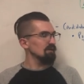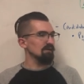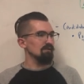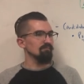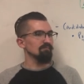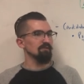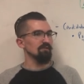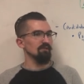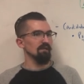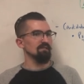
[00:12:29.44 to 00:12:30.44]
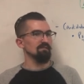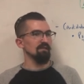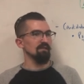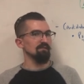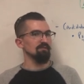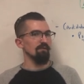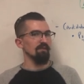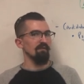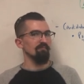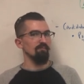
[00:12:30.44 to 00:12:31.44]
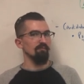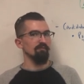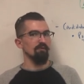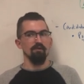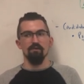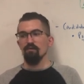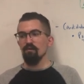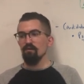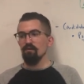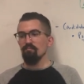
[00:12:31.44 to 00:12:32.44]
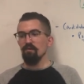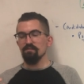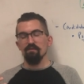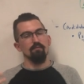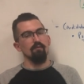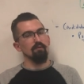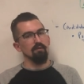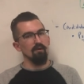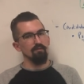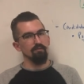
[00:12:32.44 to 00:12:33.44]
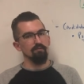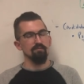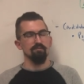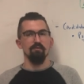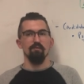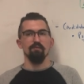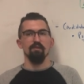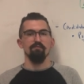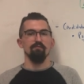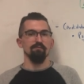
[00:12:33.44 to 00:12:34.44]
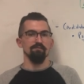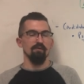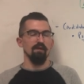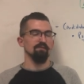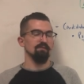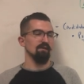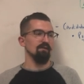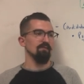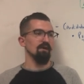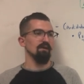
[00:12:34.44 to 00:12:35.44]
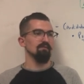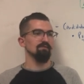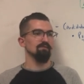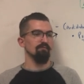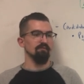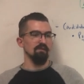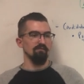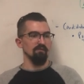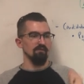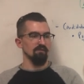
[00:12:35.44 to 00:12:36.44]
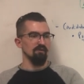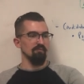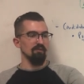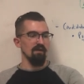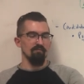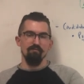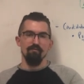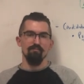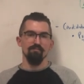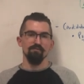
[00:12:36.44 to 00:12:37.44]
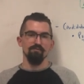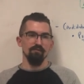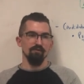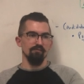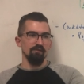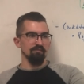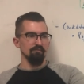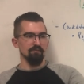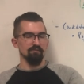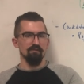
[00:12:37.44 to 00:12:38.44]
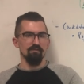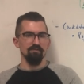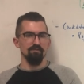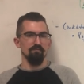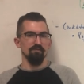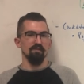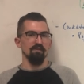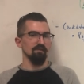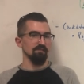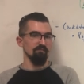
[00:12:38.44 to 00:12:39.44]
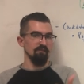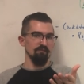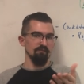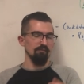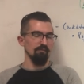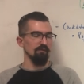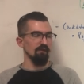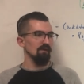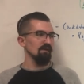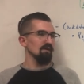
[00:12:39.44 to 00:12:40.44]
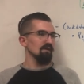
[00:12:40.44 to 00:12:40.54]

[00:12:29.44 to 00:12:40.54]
You don't like this idea because you'd rather have people voting based on their own conscience about what they feel is right, not sort of given a platform to agree to a certain set of things if they don't agree with it,